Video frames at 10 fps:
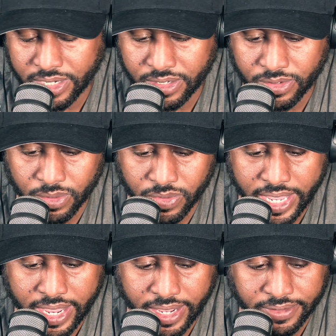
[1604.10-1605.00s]
need to do
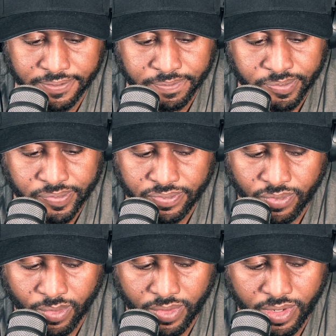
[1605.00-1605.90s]
that.
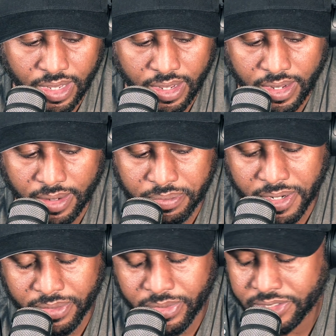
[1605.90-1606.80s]

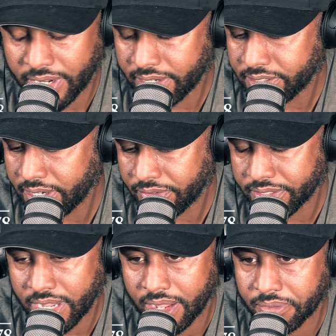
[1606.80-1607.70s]
But we say this every
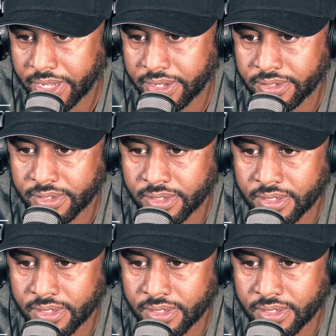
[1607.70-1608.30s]
time, man.